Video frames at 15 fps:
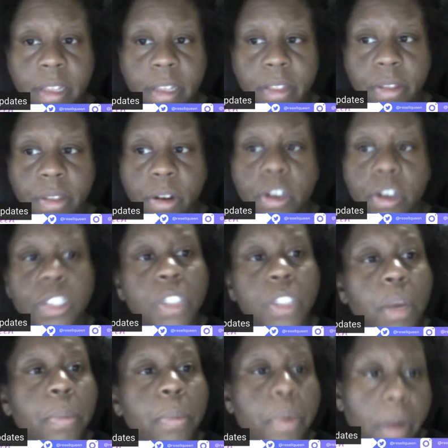there are
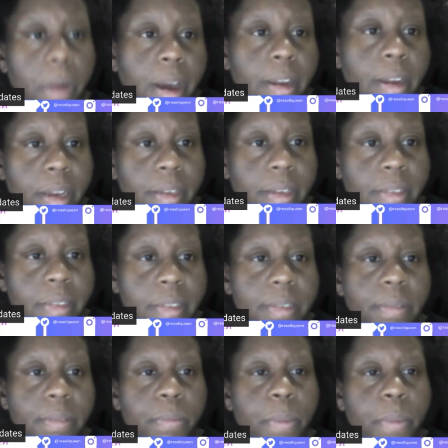some products
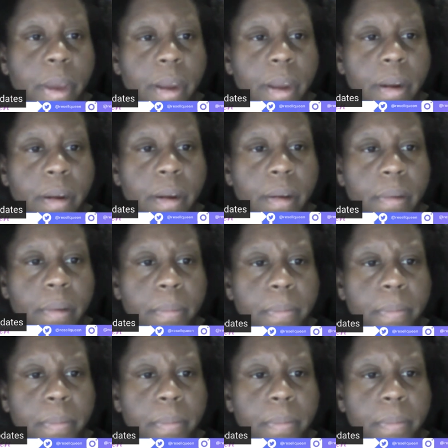where